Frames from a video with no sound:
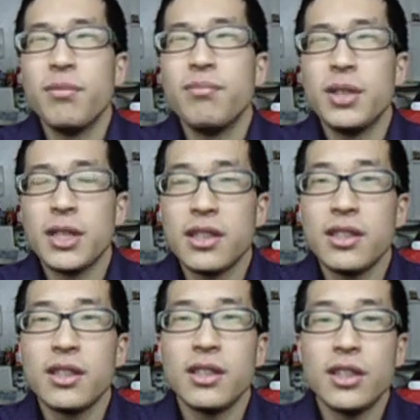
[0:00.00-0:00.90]
but
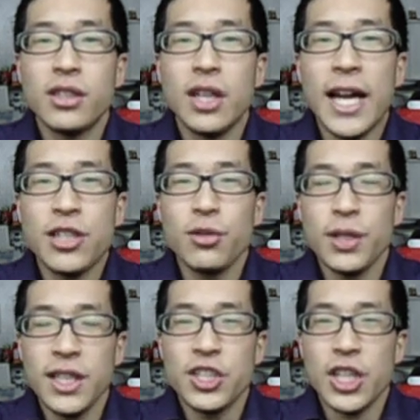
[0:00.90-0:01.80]

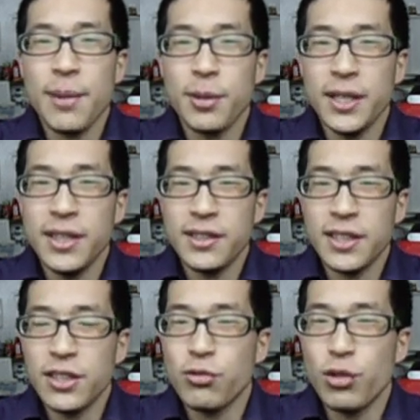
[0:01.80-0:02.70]
actually Japanese
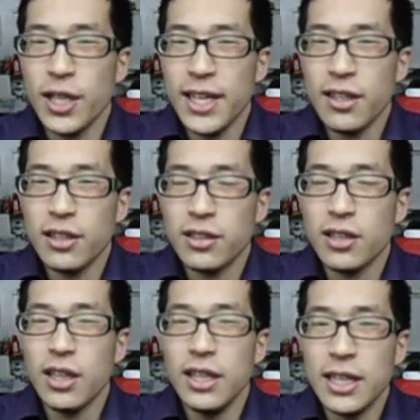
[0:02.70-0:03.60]
is related
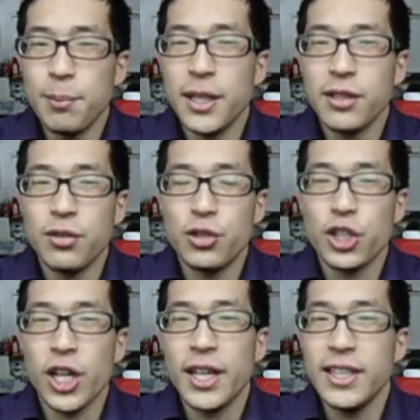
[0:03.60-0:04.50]
a little bit to
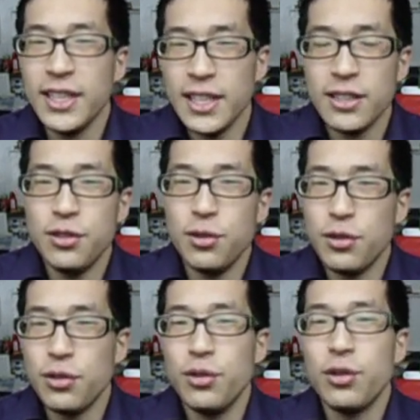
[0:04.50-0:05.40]
Chinese due
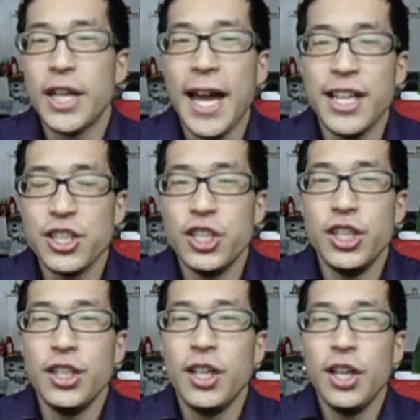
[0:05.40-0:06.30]
to
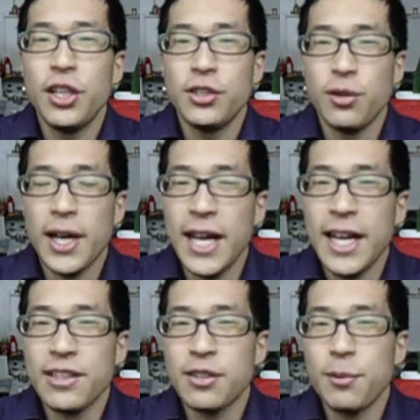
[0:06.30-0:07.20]
kanji, so I
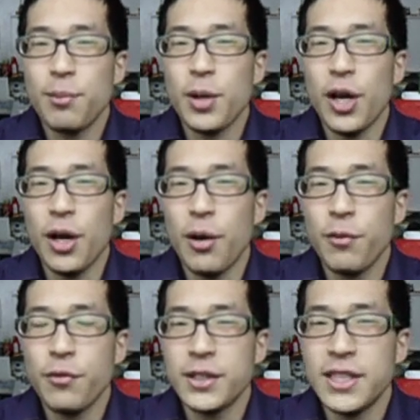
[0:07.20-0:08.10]
had some
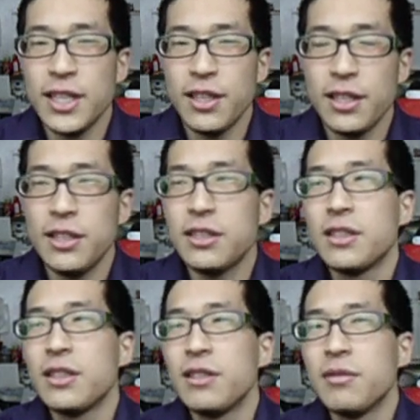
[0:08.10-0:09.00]
facilities,
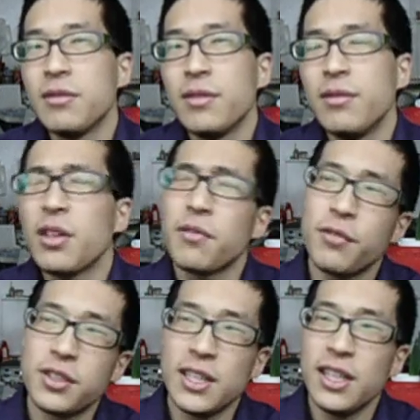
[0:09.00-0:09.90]
not
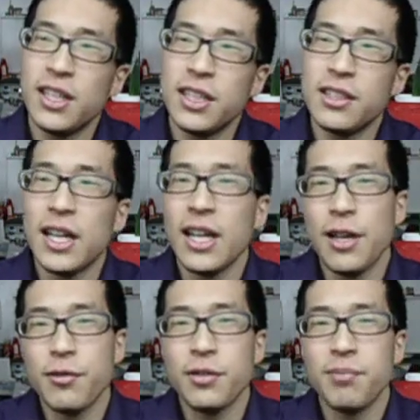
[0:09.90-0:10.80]
facilities, I
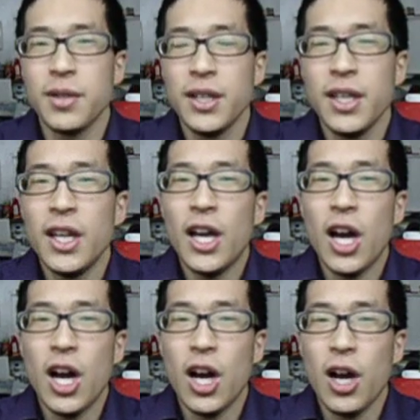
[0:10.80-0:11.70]
have some
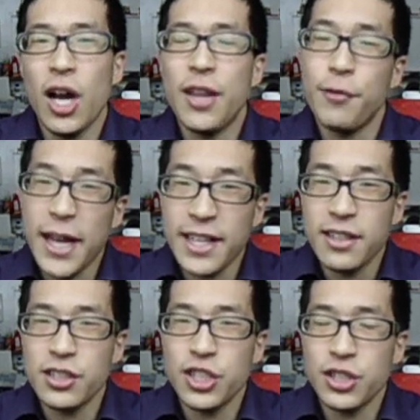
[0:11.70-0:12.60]

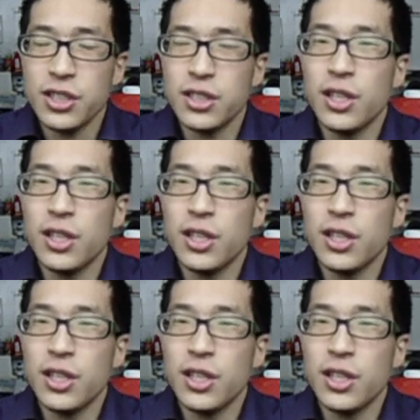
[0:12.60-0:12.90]
advantages.